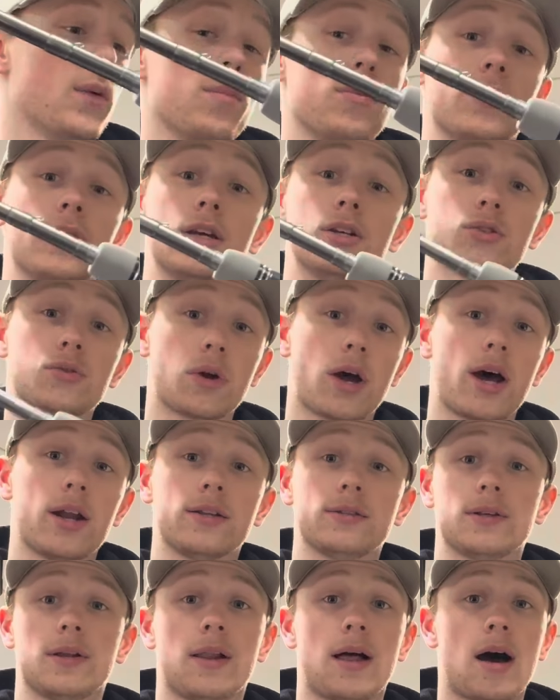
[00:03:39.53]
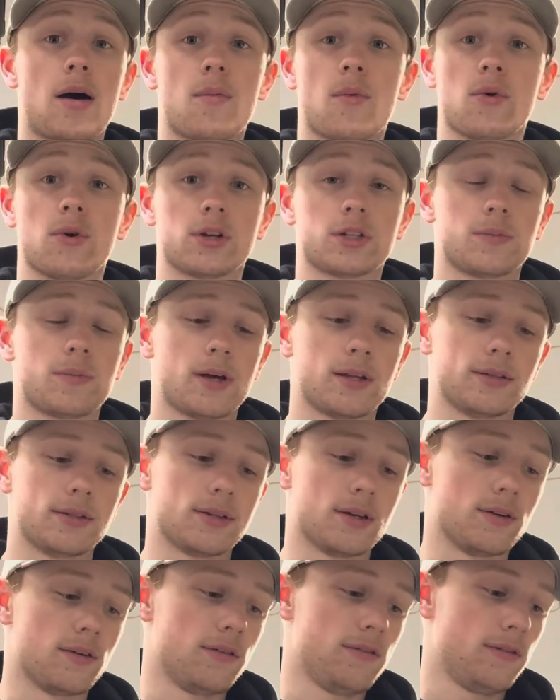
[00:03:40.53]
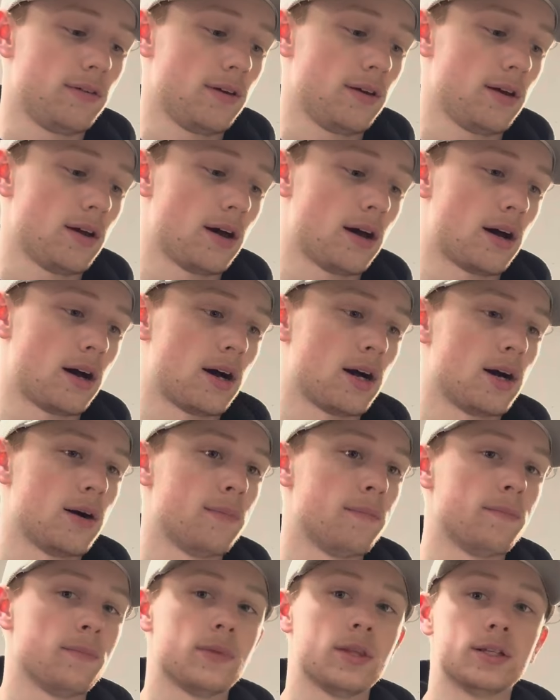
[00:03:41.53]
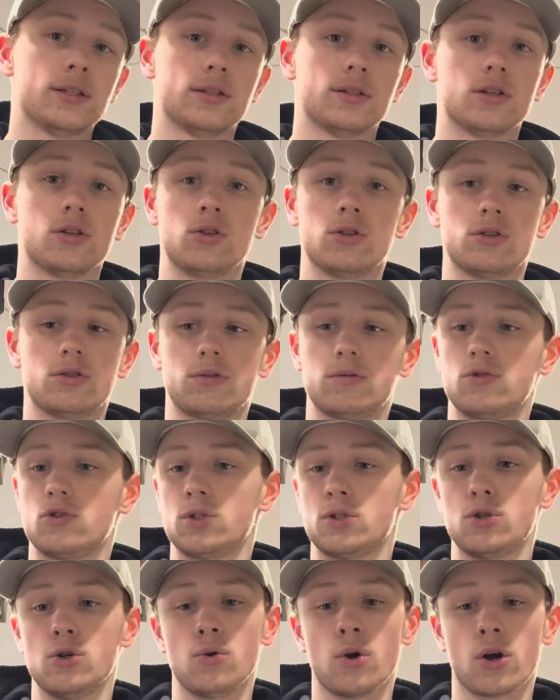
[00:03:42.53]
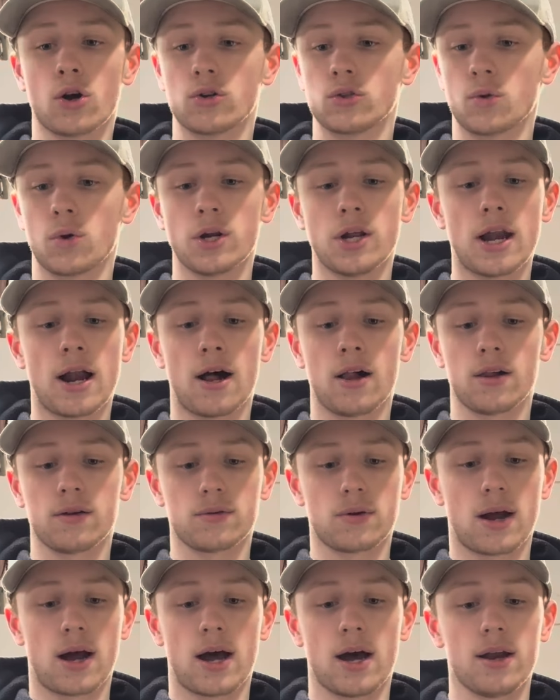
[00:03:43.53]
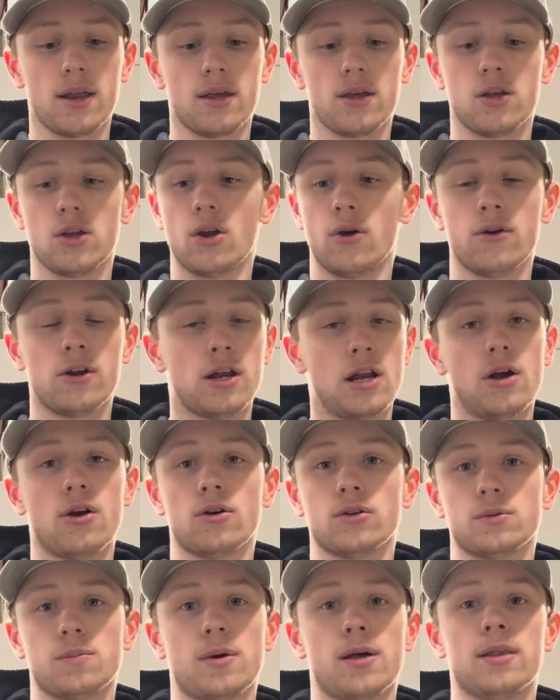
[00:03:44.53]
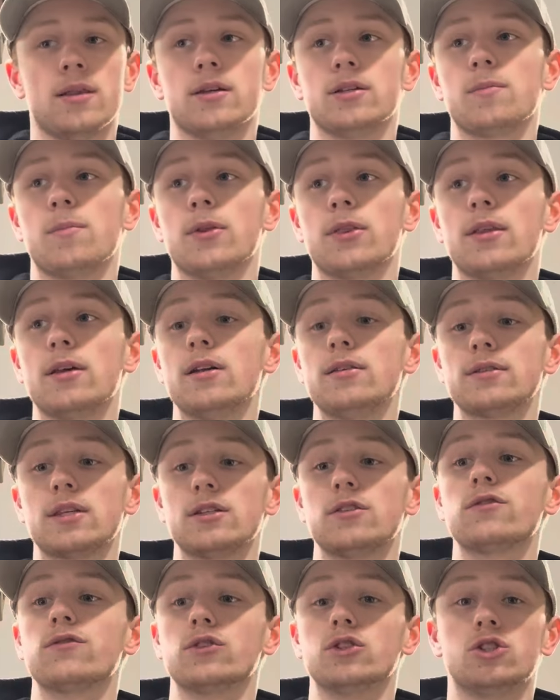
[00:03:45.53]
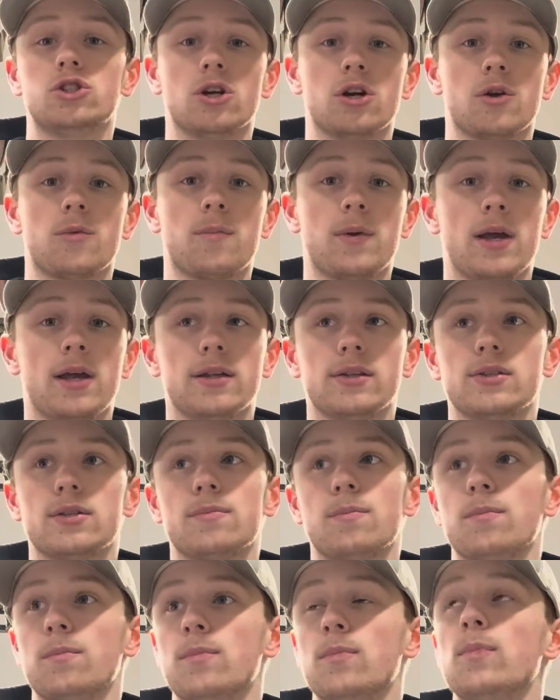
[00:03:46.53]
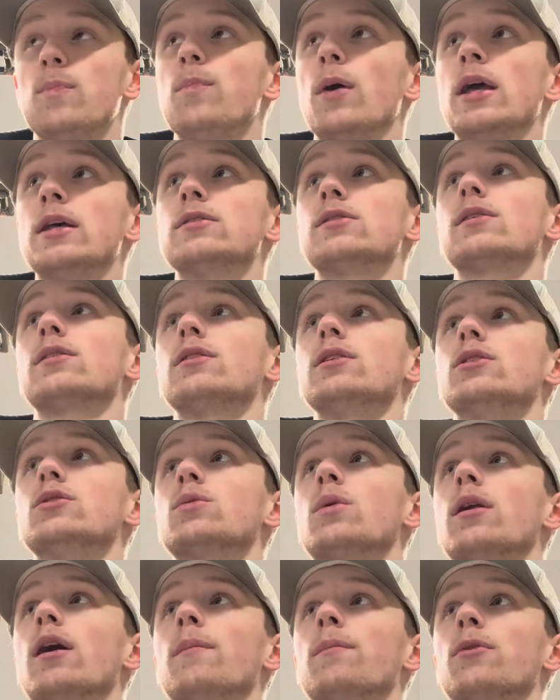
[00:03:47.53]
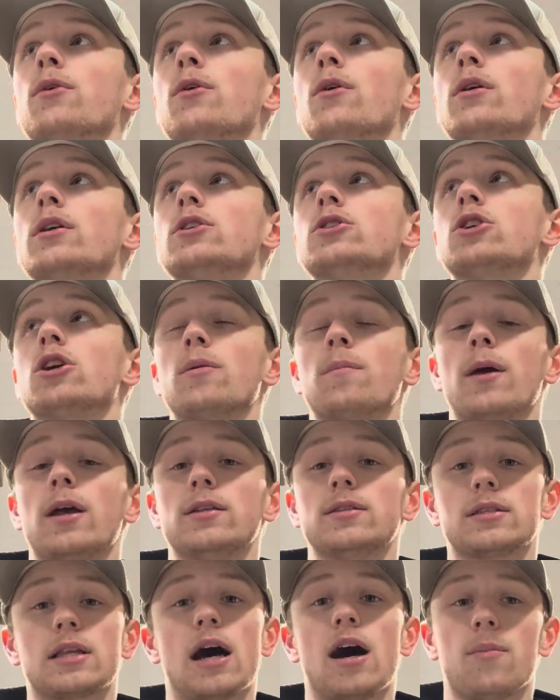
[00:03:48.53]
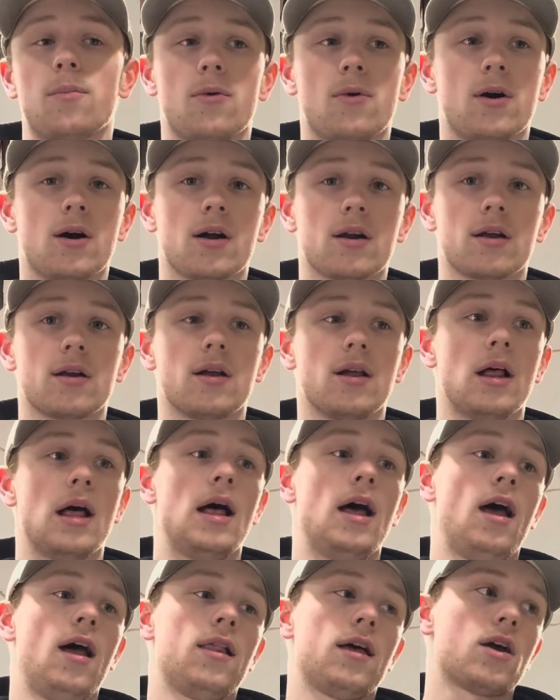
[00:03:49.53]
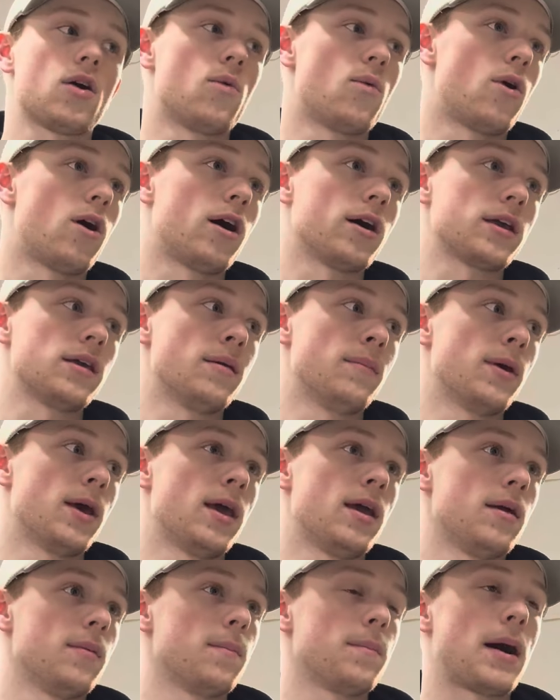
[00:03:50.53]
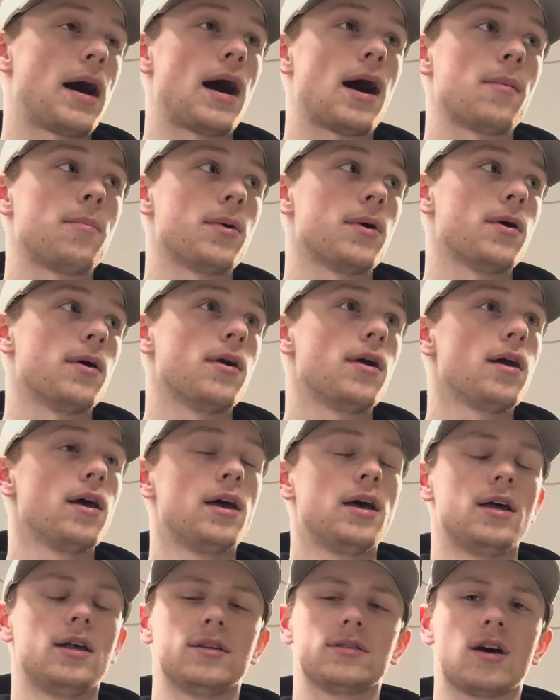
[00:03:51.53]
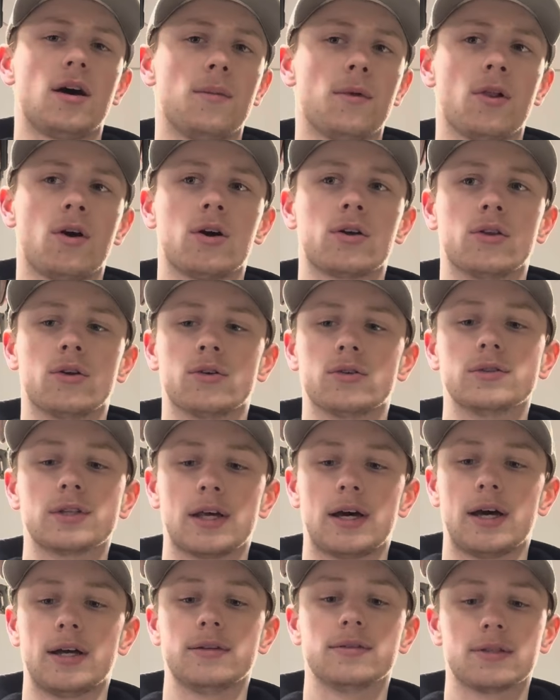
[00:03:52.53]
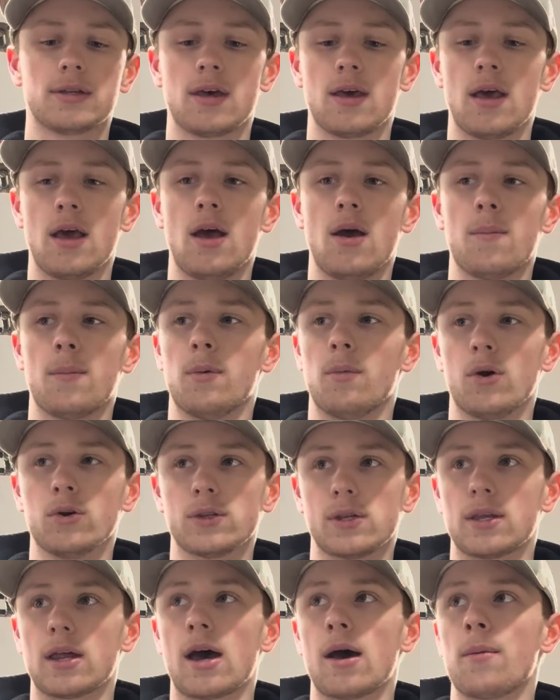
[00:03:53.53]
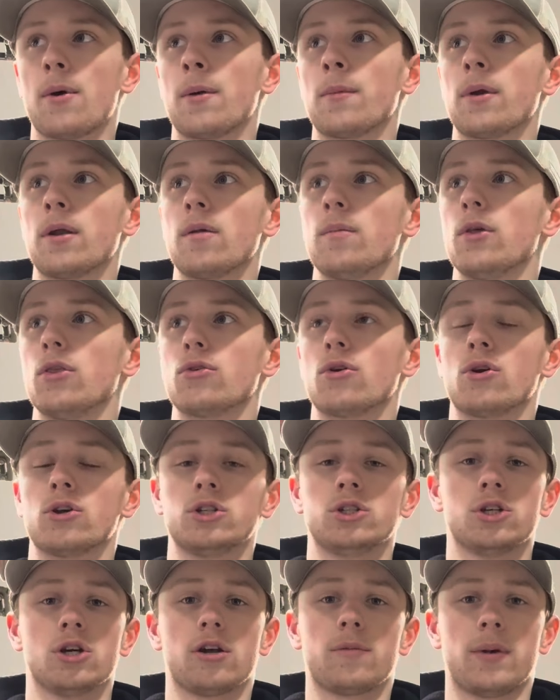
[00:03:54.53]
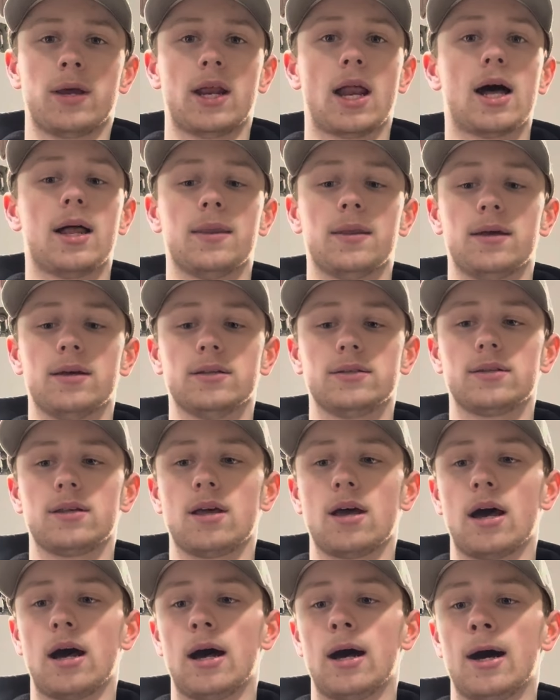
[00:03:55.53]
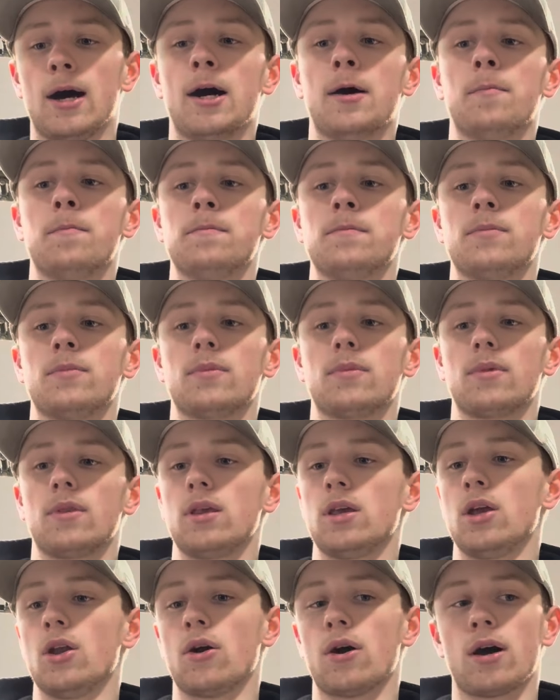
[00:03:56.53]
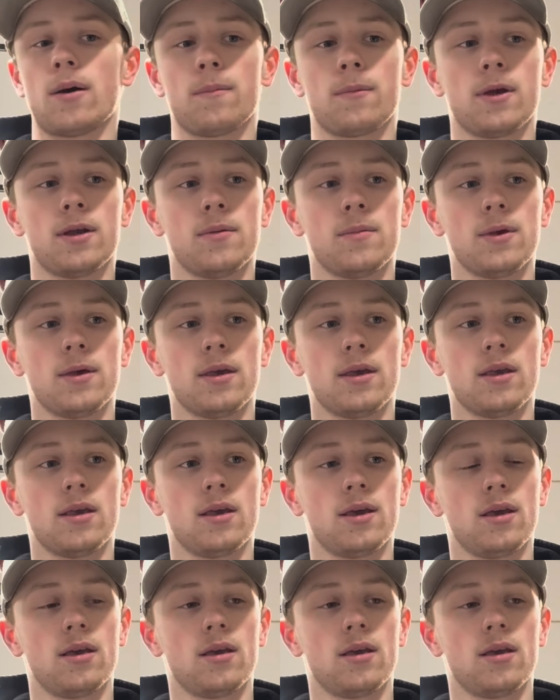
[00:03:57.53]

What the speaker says: This rod is a lot more expensive. This is a $220 rod. You don't need to go spend this, but this is for jerk baits. Basically is what I'm throwing. Jerk baits, top water, like a walking bait, popper, something along those lines. But most of the time I'm gonna be throwing a jerk bait on this. I'm gonna be,